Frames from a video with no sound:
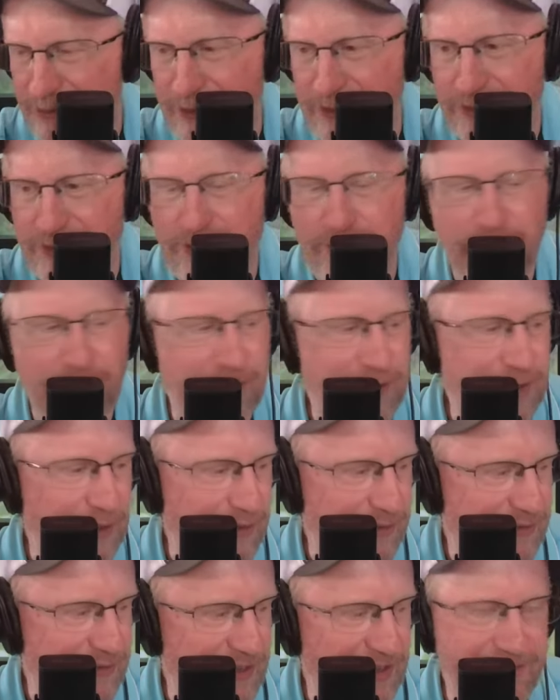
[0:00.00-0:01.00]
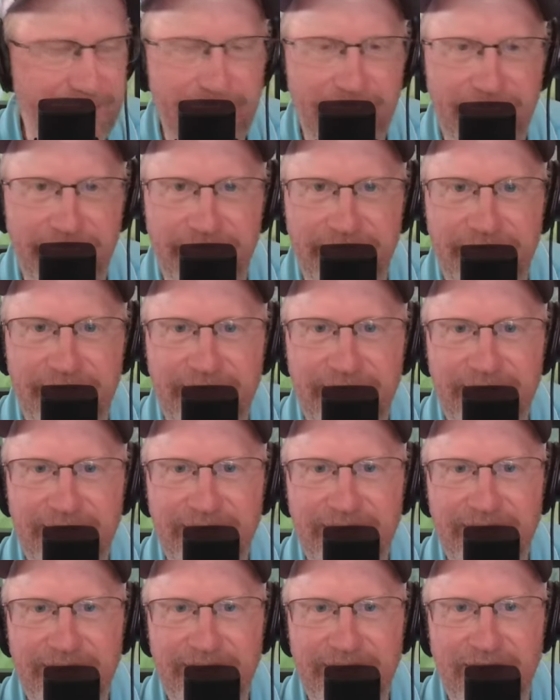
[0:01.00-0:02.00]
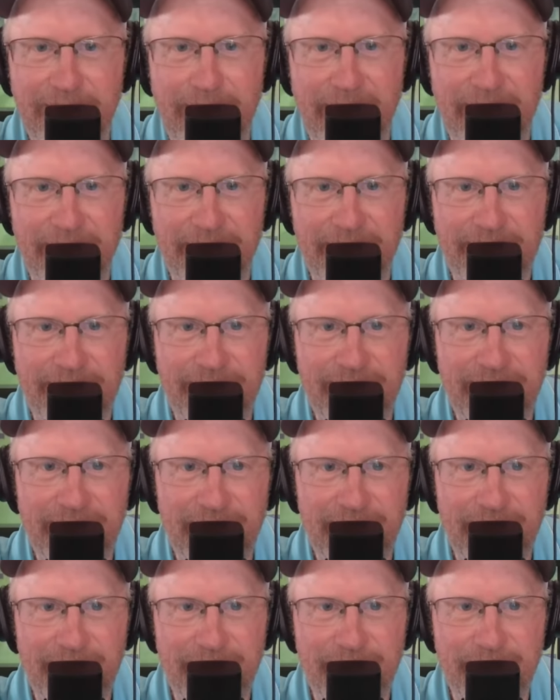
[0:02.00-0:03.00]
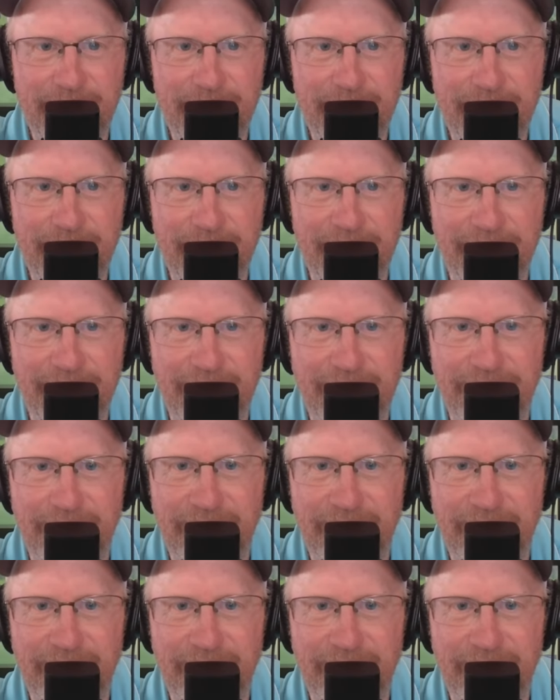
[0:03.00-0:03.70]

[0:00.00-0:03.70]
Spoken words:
For as critical as I've been about CU, this is